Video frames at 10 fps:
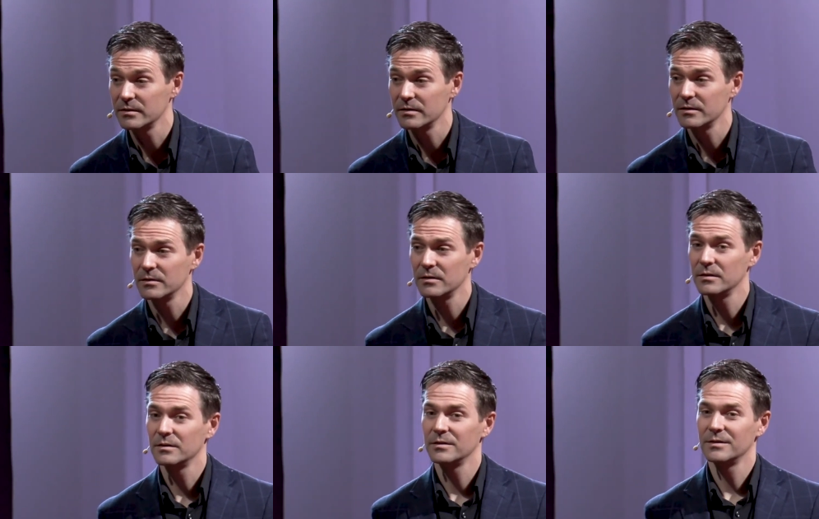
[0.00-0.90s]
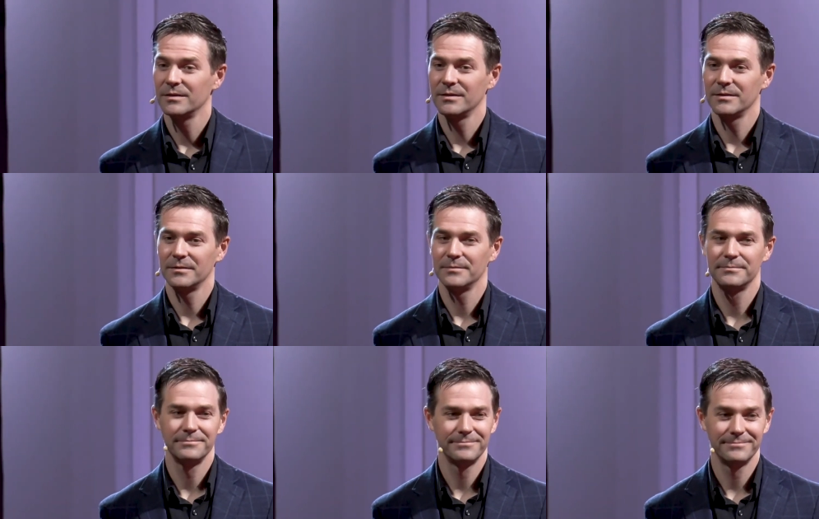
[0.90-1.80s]

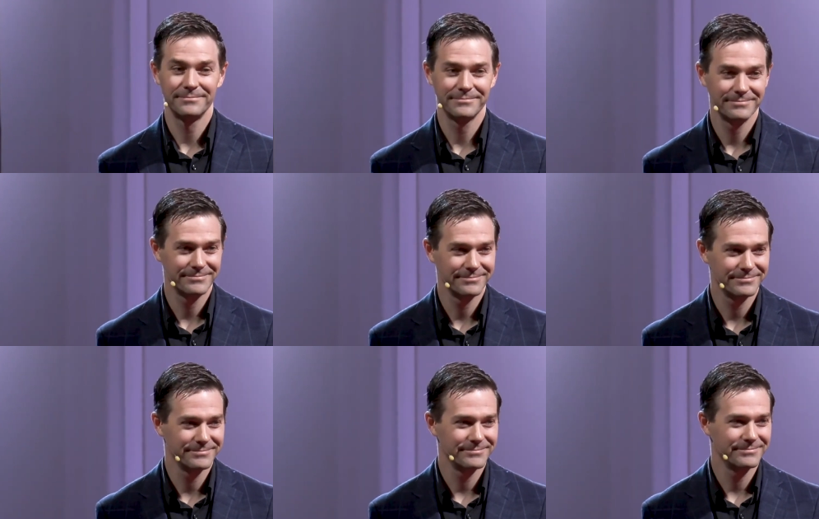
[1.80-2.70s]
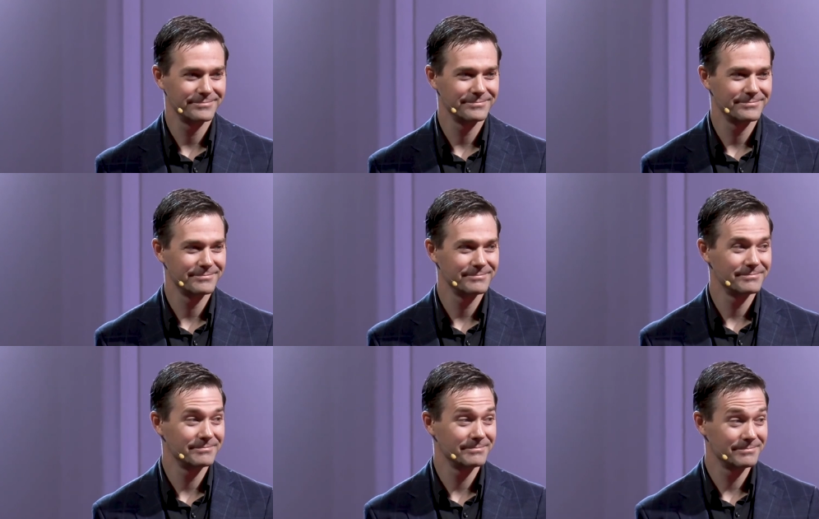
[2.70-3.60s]

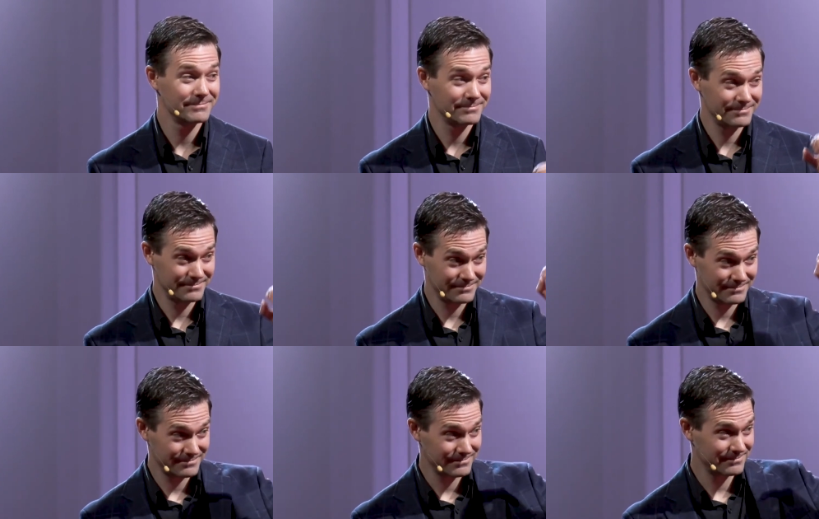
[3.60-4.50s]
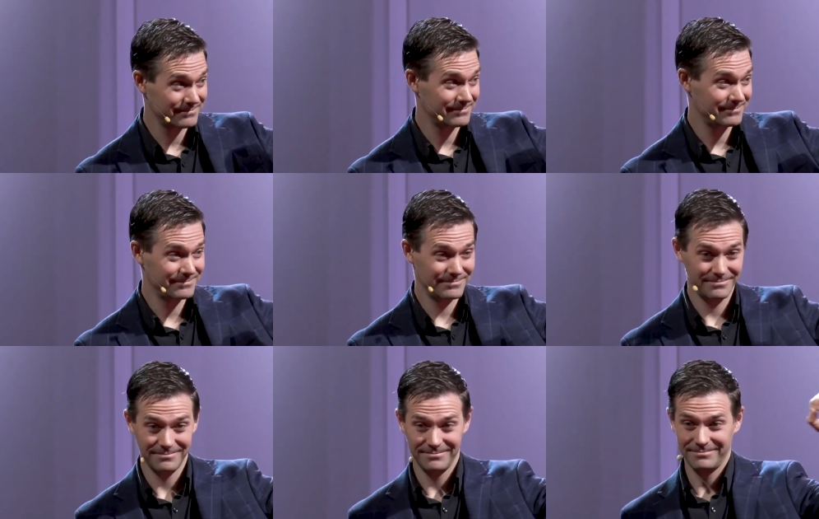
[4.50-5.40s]

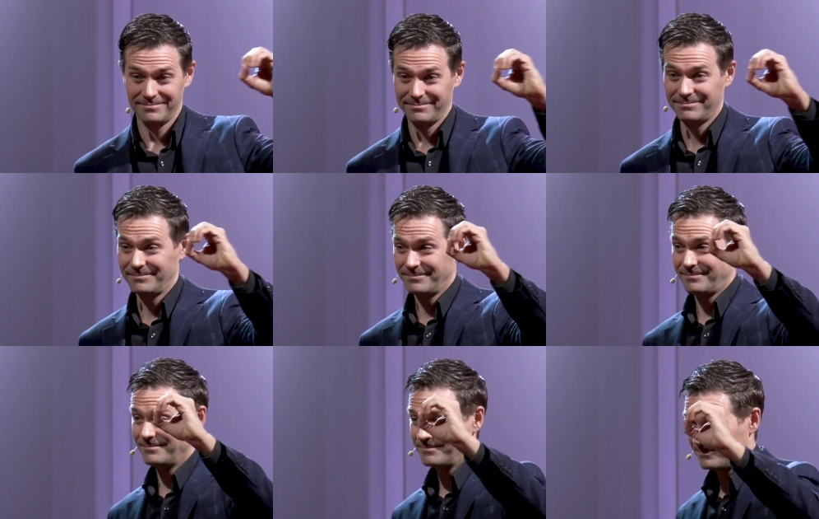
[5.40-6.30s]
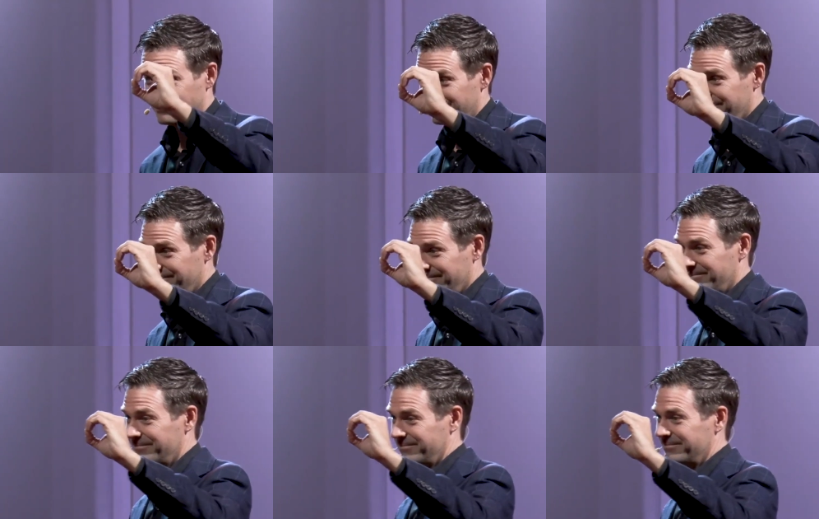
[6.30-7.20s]

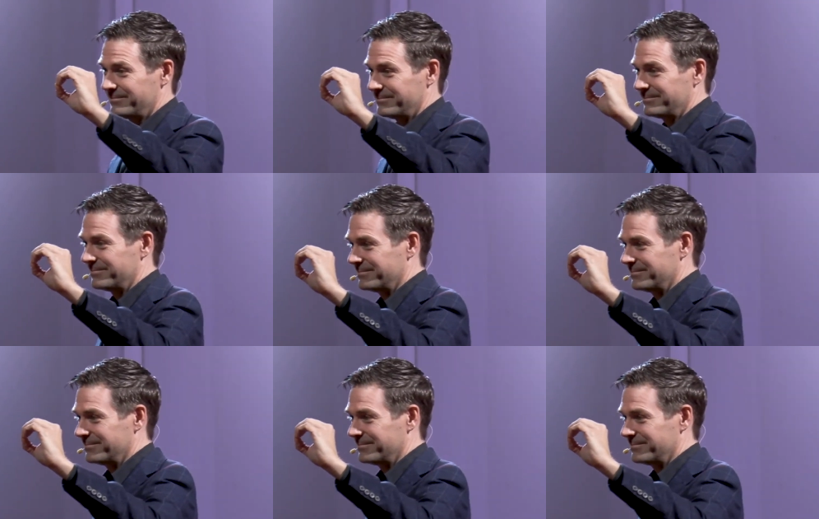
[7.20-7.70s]
[no speech]